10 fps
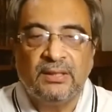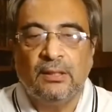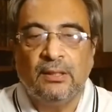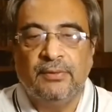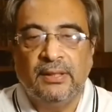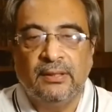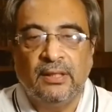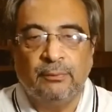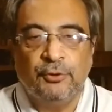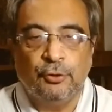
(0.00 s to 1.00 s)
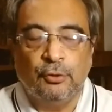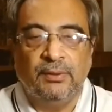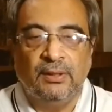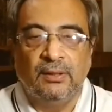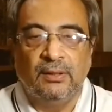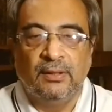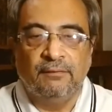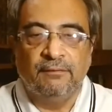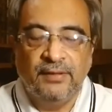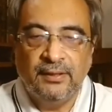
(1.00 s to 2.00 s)
is something that we should be
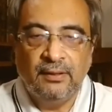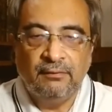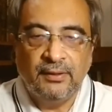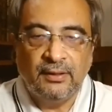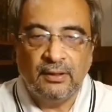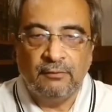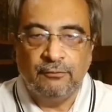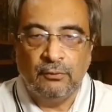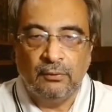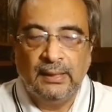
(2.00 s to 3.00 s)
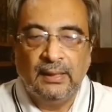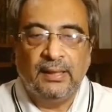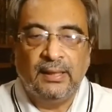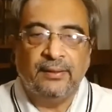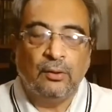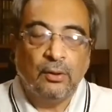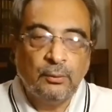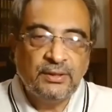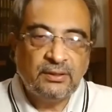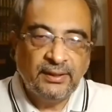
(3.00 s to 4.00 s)
very, very careful and
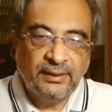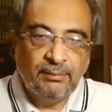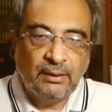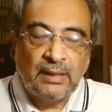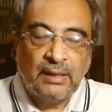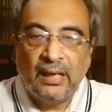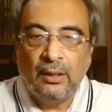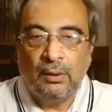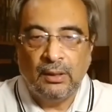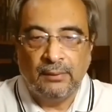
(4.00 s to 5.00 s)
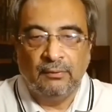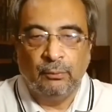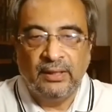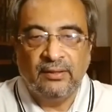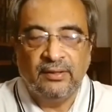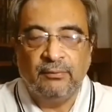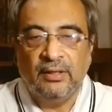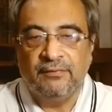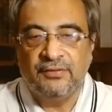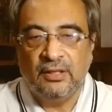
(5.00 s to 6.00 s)
always think about how the wealth that we
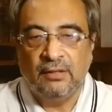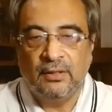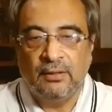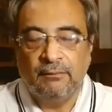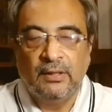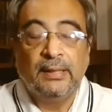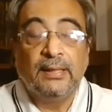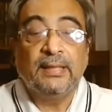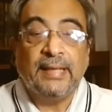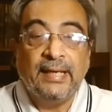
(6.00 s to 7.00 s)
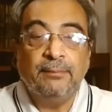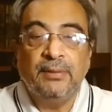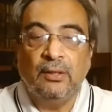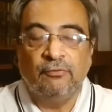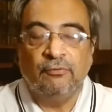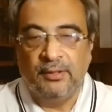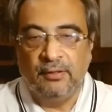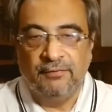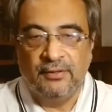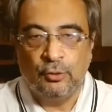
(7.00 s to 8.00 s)
have saved up can be of
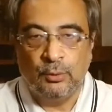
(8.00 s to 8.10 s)
benefit to